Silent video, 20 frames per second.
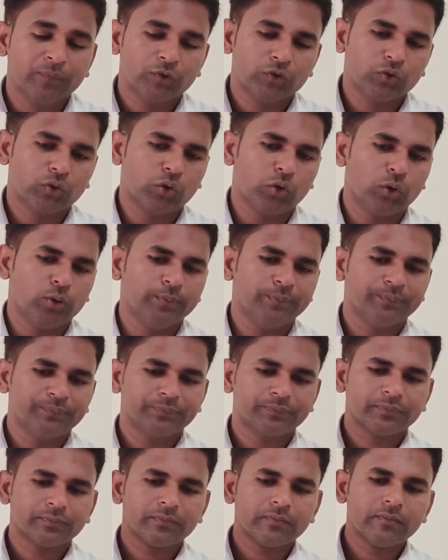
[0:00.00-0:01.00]
So
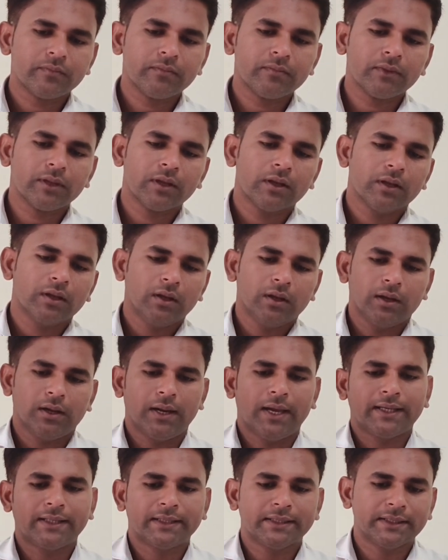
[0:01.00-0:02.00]

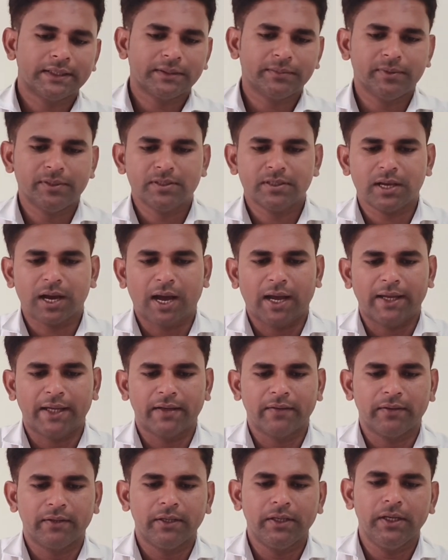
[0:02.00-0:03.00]
like this, it means I
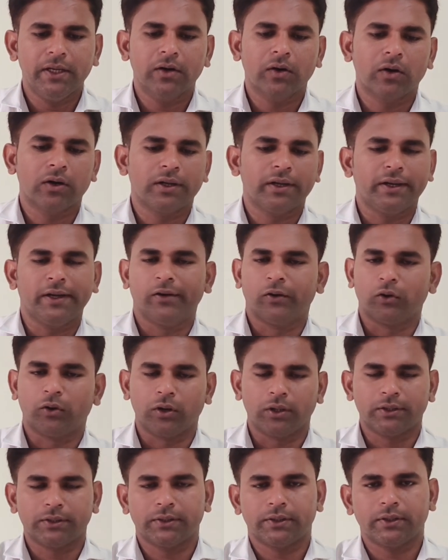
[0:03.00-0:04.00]
given here only
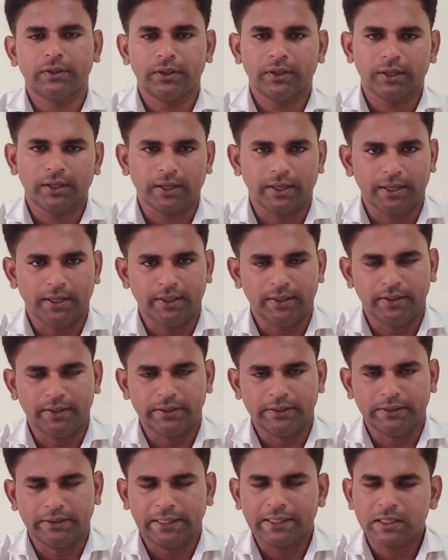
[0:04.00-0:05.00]
introduction, and
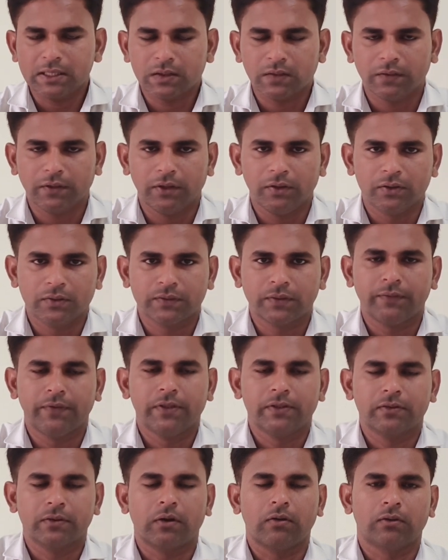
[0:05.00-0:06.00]
next videos we
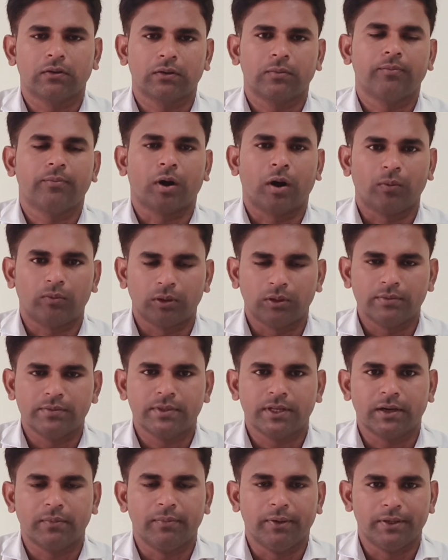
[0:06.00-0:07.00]
will solve some problems
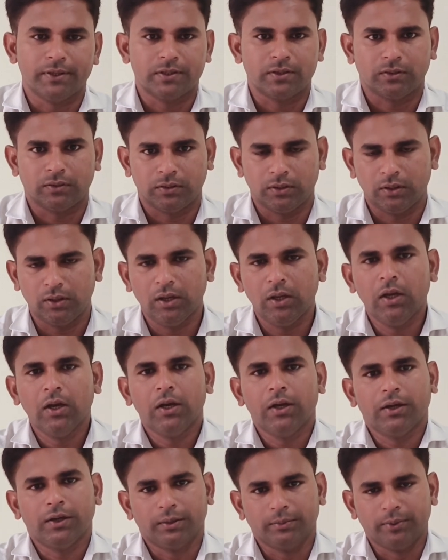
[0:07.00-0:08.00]
that based on the
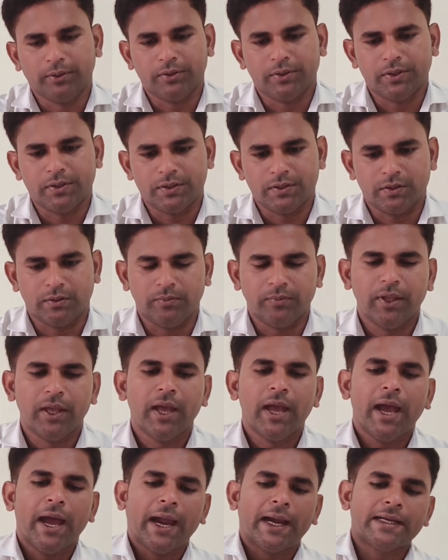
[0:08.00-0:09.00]
number system.
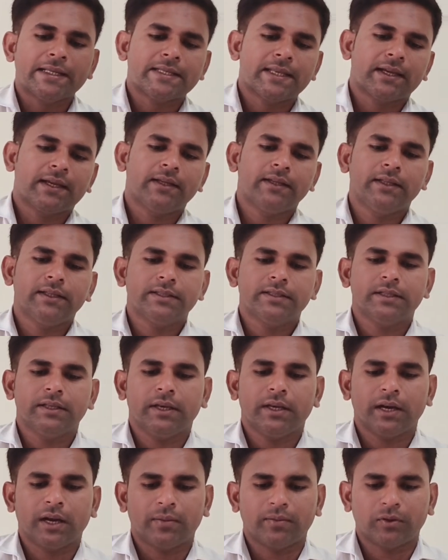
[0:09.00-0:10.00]
And second things
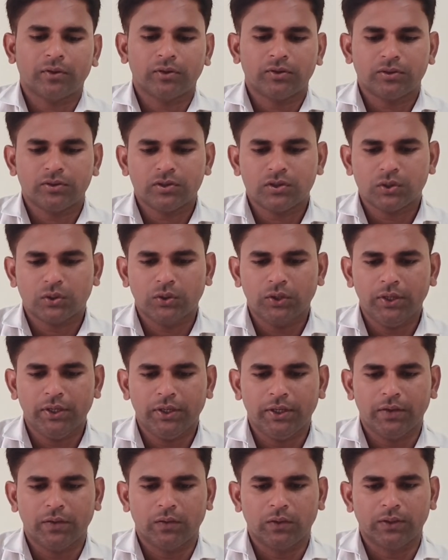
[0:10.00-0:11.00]
here, I'm going to show
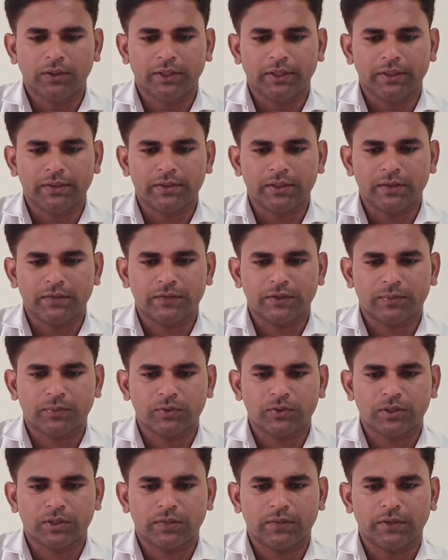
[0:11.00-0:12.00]
here one things. If
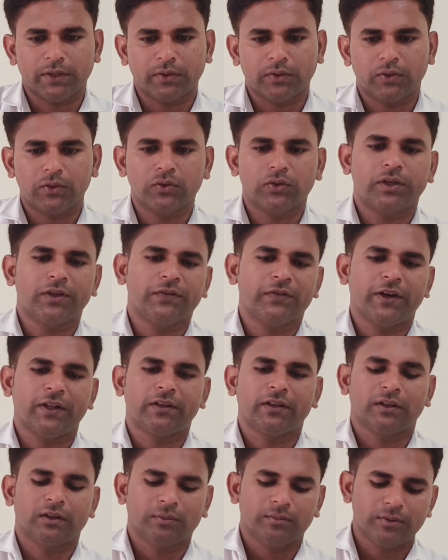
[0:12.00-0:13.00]
suppose that we are going to
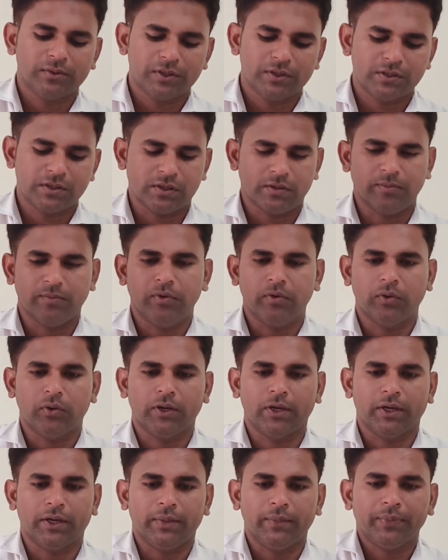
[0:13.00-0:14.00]
define the number system,
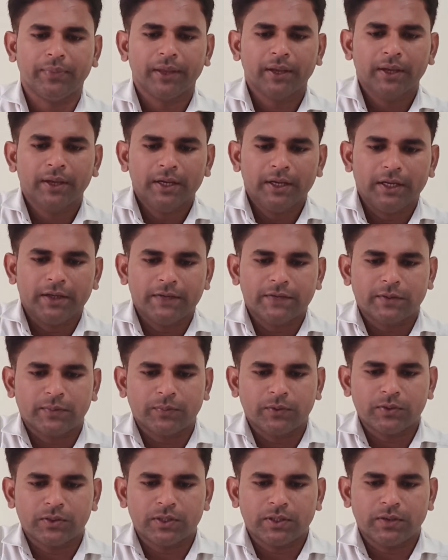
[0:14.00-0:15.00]
okay, if
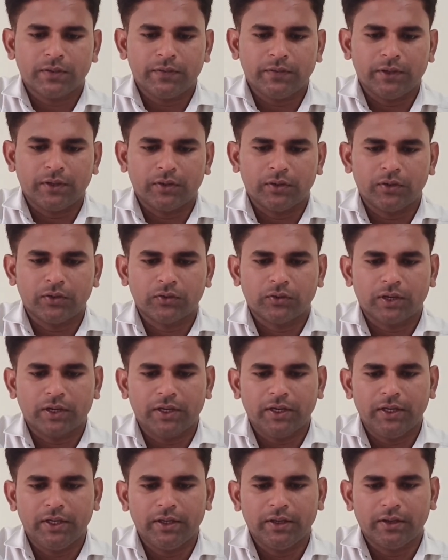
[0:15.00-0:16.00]
suppose that we are going to
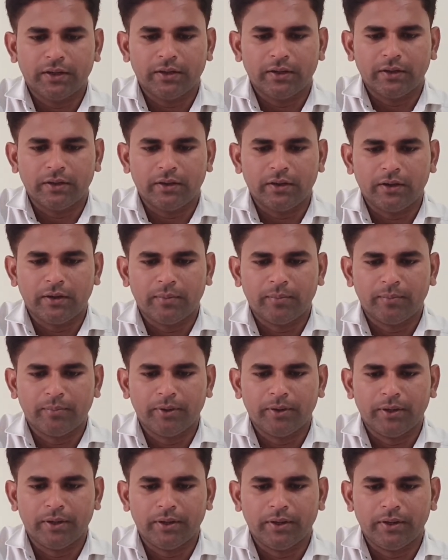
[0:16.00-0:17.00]
write here
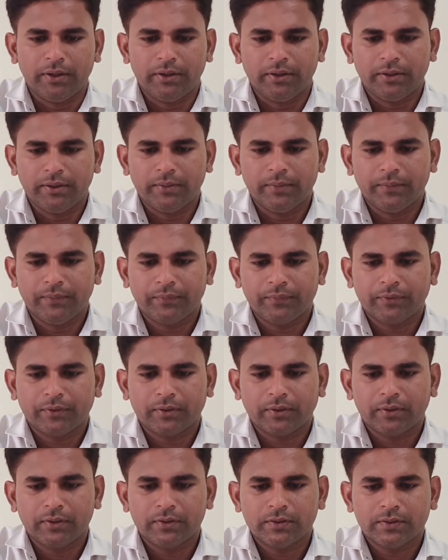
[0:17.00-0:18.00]
number
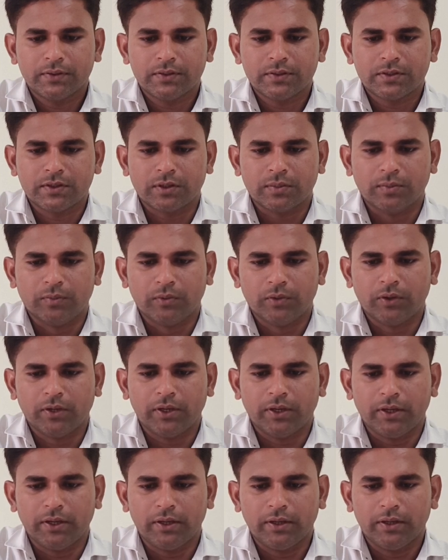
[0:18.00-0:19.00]
system,
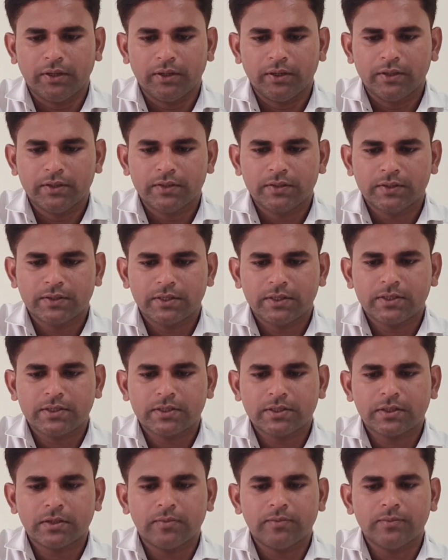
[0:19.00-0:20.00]
okay,
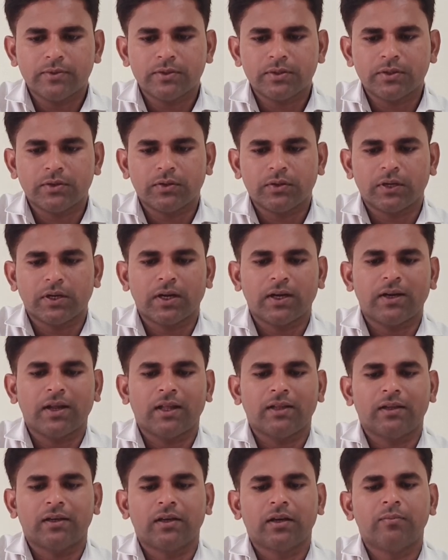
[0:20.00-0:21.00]
systems you can write
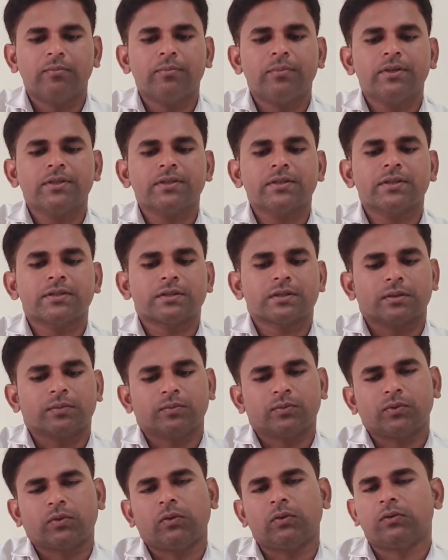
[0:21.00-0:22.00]
other number
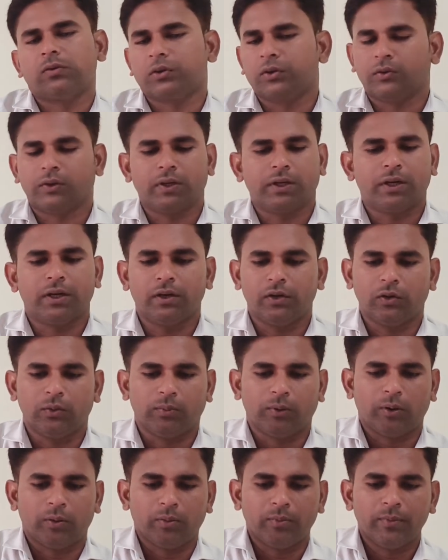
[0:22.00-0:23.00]
systems also you can write, no
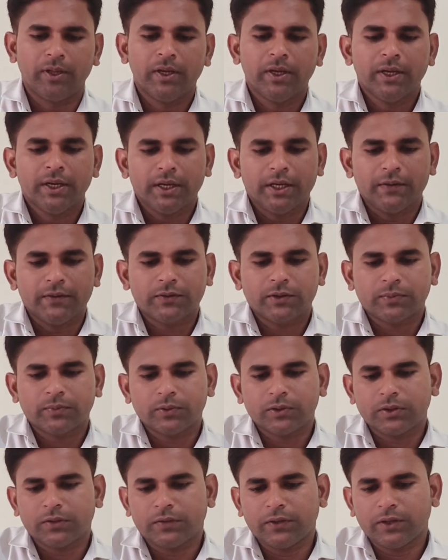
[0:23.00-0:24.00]
problem. If
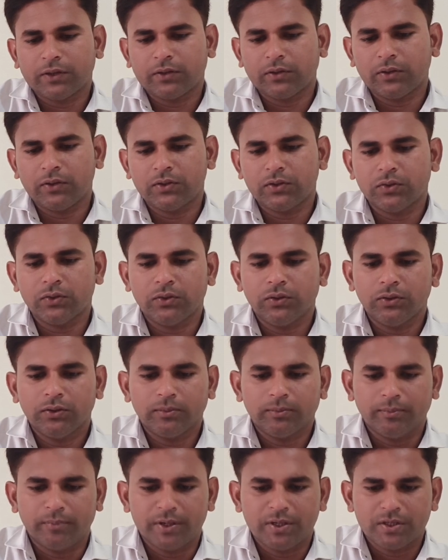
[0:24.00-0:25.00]
suppose that we are going to
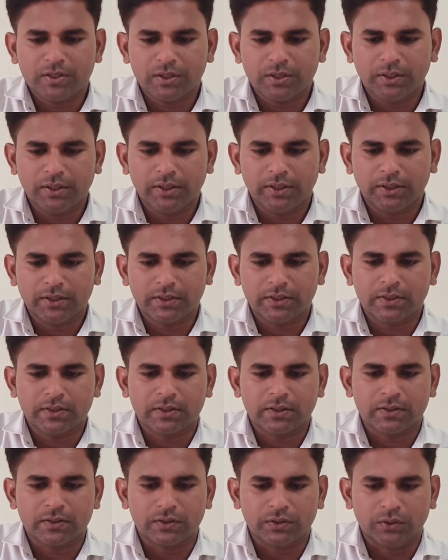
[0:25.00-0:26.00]
mention here this is
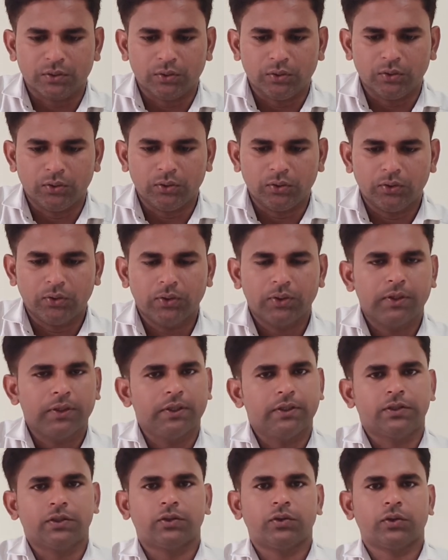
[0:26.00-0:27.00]
a 0,
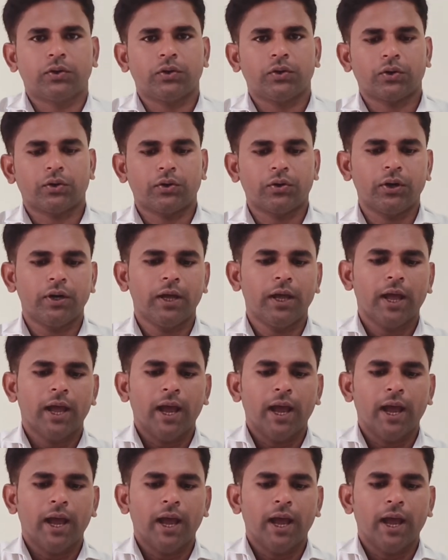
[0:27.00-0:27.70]
is it okay or not?